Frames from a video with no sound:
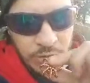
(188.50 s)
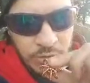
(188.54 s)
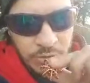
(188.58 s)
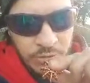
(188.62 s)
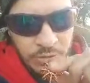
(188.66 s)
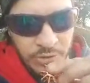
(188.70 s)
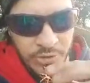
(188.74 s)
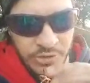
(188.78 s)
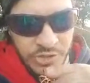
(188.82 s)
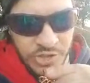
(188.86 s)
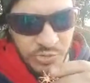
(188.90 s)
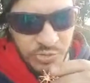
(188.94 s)

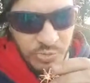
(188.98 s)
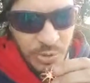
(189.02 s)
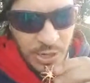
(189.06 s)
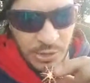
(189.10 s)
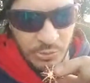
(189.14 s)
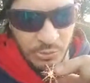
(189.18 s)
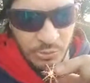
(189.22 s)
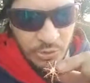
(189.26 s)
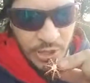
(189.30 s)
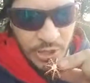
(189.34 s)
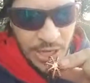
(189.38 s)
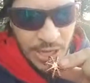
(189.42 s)
the
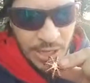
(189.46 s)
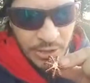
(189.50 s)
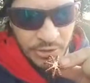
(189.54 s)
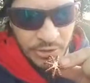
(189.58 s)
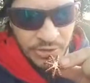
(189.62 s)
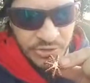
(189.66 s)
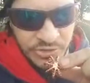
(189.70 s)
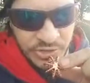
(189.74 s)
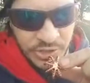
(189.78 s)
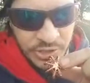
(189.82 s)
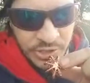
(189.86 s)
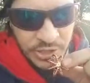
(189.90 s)
spiral
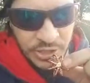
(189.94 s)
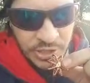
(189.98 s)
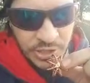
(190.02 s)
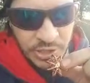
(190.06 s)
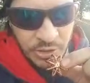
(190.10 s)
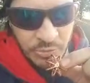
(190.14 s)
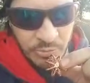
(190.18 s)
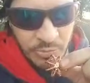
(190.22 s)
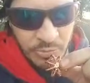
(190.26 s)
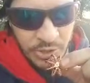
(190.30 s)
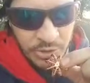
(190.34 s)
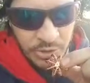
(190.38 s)
galaxy in the
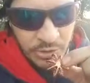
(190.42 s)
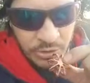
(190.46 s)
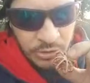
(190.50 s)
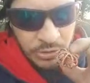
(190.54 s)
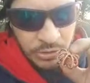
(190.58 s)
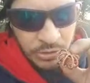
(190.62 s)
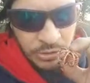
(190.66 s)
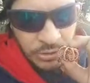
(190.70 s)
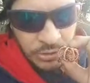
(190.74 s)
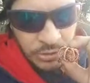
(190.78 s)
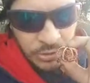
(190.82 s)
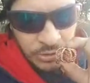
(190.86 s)
middle,
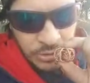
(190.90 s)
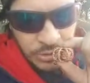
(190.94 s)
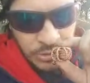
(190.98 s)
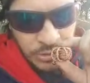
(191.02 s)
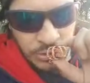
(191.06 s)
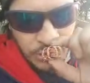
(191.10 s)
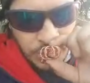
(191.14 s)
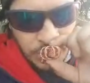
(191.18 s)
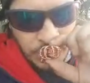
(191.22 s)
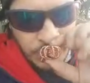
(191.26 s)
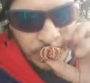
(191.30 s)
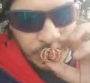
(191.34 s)

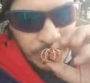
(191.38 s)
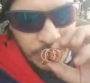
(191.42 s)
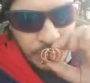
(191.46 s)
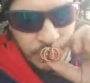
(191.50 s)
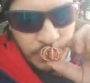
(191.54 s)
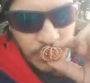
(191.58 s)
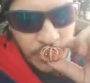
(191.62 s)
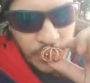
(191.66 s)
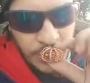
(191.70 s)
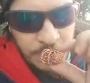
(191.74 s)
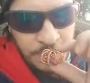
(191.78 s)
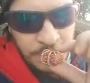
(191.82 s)

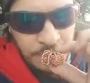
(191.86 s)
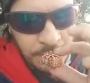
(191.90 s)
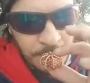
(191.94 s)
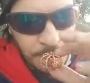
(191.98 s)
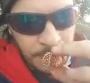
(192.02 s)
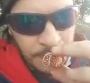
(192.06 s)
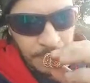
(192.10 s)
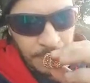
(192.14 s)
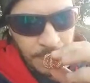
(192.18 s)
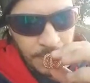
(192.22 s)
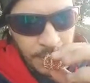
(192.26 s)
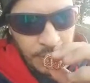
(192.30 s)
right?
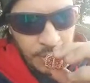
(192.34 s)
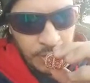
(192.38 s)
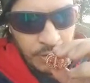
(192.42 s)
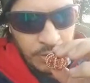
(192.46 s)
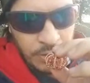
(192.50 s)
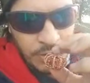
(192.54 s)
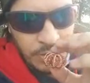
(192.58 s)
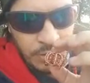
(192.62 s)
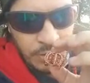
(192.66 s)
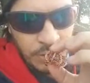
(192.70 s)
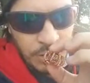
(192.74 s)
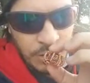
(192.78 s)

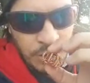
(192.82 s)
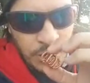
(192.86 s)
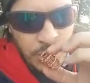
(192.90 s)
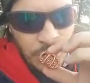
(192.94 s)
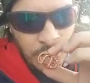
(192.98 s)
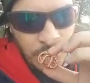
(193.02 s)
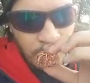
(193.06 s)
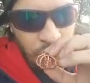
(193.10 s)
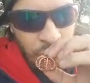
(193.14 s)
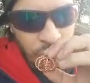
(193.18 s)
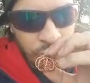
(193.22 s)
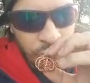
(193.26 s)
Our
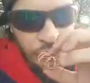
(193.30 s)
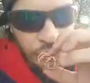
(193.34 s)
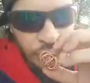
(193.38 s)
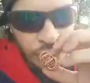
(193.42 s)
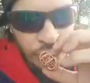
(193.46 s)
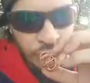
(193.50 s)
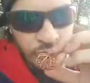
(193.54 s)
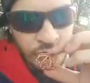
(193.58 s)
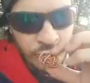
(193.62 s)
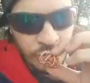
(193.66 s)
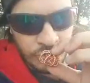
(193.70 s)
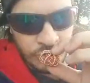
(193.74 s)
whole
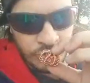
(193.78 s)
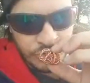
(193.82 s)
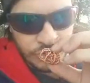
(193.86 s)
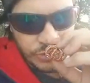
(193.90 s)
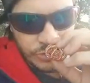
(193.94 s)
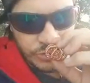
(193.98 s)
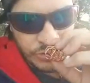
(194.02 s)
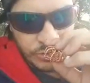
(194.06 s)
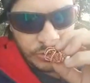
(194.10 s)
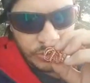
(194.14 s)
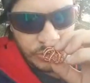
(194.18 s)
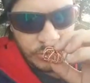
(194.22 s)

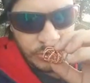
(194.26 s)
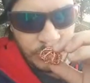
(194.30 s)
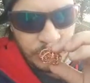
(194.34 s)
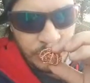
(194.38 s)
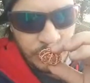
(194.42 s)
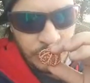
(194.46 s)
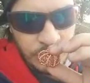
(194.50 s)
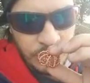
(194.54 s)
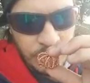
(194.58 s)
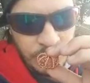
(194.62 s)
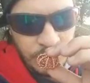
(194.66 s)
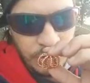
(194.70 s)
universe
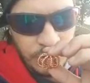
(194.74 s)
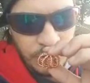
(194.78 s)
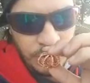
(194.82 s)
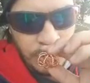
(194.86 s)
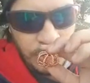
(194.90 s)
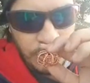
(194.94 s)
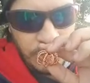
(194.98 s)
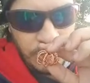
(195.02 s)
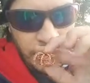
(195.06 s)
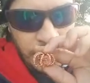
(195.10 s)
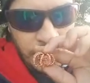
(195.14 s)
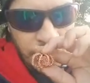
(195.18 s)

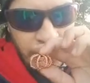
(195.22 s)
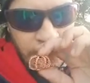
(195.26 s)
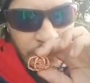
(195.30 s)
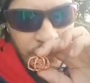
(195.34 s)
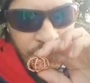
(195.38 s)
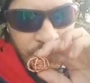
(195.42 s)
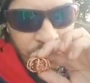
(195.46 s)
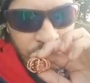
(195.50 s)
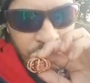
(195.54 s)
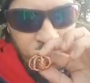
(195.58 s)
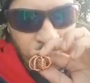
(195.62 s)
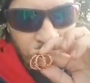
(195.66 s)
is a
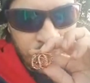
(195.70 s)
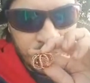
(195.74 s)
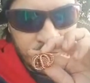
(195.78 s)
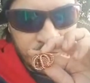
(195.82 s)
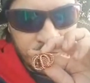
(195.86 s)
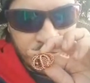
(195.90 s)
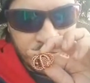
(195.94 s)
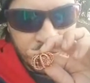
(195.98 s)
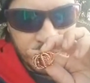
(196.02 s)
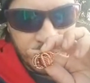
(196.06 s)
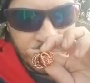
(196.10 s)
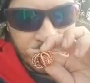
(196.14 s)

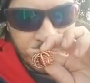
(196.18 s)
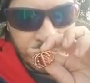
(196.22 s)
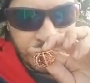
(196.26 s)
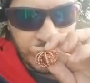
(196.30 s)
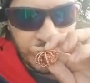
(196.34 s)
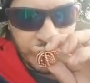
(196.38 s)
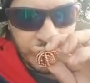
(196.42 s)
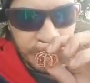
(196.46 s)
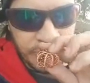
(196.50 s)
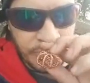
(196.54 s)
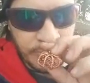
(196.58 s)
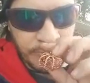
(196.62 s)
Taurus
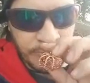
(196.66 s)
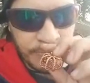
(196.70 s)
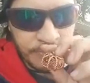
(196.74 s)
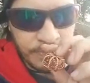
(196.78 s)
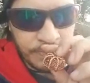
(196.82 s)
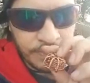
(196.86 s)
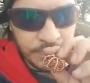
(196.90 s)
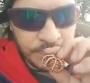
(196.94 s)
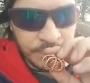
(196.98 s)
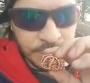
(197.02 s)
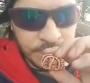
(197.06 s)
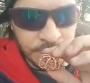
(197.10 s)
system.
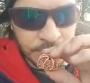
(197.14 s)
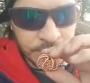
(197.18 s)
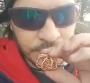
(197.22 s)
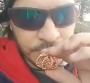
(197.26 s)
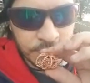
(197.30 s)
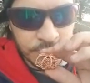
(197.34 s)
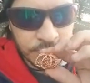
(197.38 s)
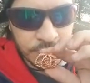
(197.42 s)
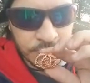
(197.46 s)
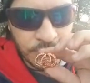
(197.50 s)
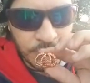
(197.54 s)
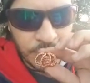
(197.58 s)

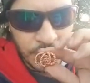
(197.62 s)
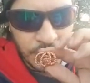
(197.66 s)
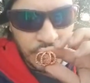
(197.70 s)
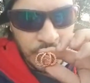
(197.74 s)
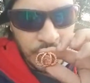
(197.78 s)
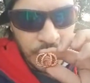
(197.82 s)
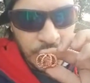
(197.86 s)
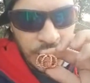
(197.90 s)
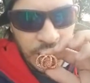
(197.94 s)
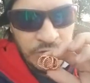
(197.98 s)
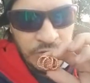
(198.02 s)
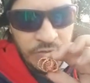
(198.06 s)

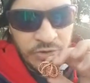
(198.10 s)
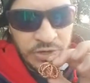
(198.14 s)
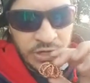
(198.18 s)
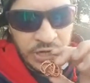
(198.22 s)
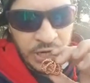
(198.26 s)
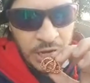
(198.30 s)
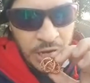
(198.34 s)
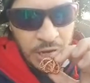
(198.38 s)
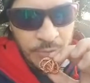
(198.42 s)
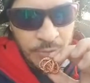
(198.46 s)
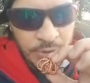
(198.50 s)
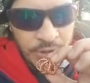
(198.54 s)
Even
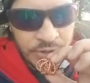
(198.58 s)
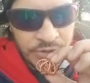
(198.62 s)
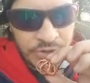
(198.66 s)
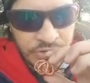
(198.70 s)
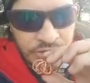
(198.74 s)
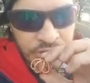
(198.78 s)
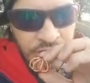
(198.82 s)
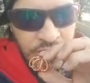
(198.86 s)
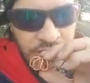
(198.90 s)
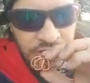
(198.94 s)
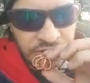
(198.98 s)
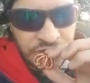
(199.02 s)
comets
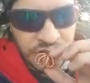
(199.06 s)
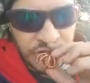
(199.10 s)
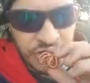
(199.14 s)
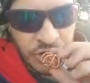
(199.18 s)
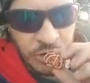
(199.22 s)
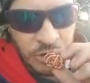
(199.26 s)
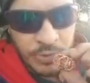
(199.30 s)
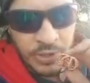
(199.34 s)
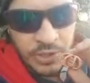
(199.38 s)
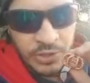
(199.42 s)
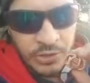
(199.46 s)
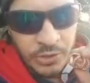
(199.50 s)
get
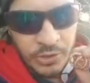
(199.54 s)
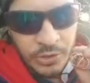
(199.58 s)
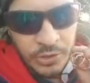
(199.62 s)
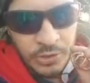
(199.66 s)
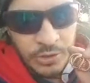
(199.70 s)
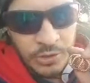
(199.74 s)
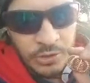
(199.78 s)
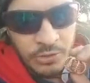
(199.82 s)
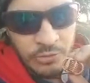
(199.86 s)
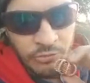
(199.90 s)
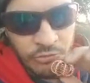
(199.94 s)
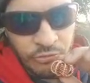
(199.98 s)
summoned
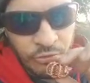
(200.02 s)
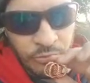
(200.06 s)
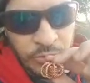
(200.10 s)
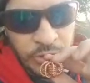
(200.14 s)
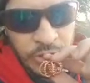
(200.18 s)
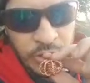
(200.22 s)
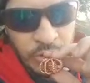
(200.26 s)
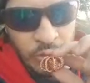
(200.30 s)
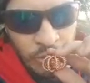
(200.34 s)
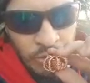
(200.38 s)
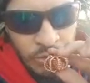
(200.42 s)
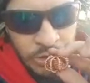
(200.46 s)
from the
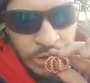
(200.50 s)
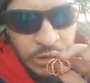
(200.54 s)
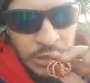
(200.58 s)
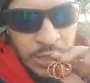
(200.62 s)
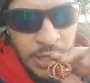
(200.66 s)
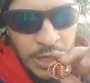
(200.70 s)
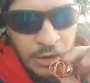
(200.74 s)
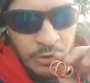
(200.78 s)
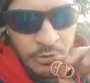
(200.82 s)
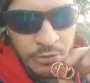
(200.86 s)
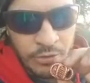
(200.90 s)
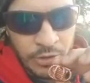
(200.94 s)
Oort
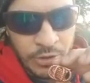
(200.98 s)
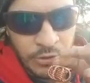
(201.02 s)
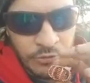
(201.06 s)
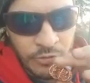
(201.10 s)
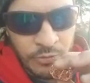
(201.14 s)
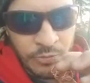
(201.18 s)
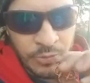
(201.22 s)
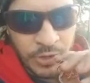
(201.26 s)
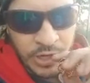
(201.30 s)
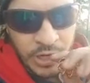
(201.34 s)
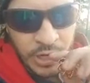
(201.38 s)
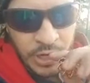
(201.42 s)
cloud,
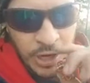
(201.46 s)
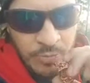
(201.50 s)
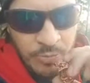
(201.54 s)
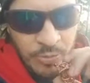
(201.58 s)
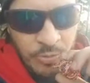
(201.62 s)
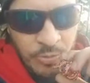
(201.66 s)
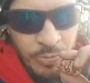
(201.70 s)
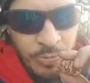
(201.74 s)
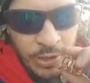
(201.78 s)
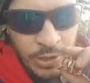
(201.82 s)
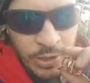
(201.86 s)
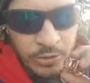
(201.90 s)
from the Kuiper
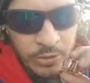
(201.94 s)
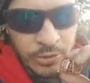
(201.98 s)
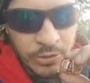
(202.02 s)
belt.